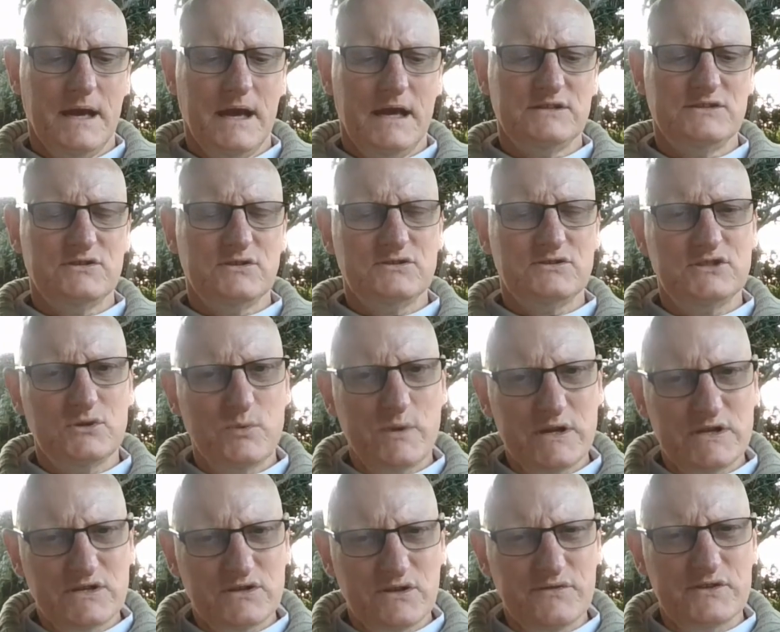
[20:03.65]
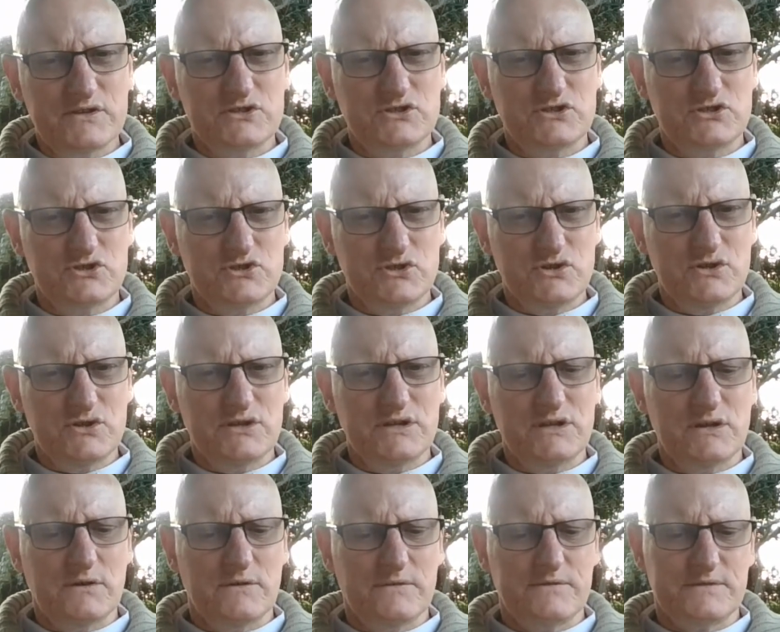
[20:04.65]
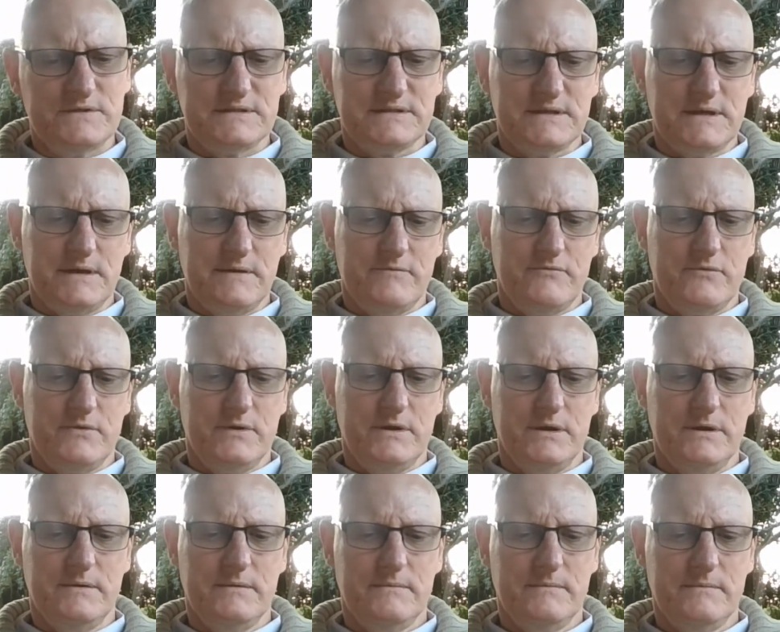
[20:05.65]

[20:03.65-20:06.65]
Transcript: And so she went on this journey of discovery.